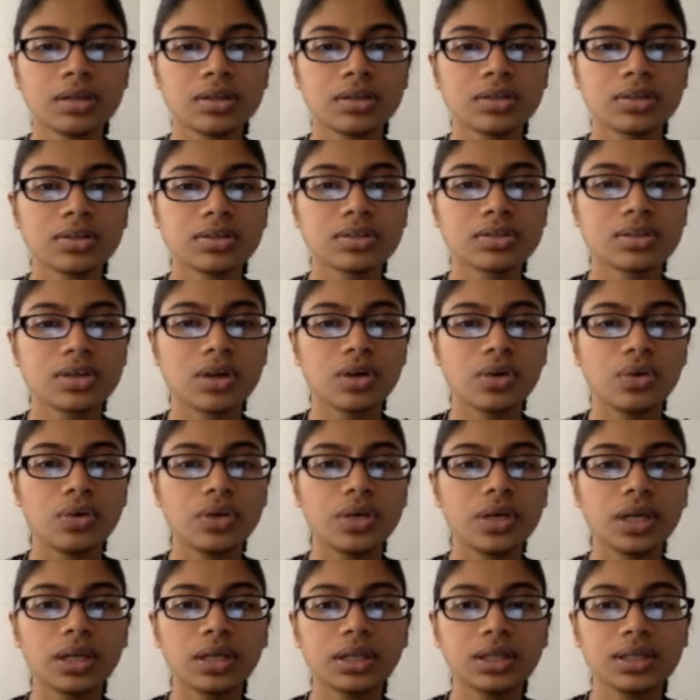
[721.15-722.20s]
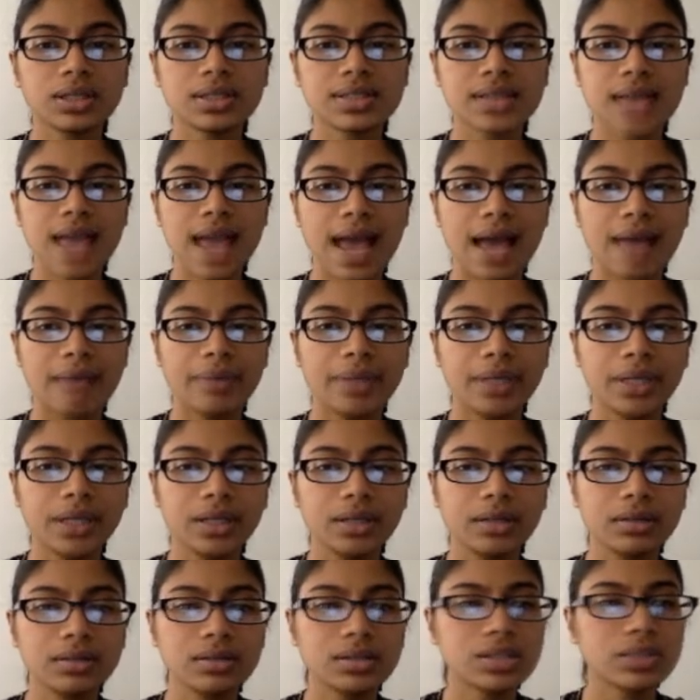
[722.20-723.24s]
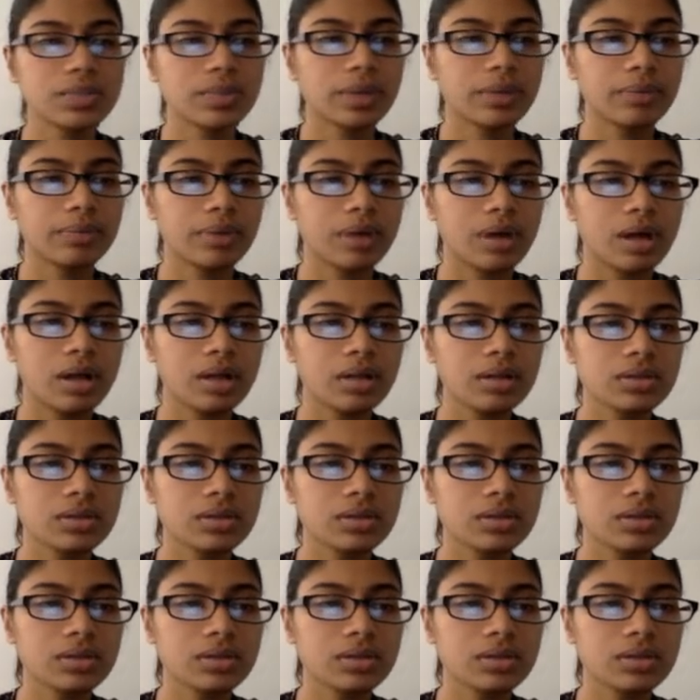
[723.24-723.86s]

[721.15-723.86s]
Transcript: So nothing is happening to my ball.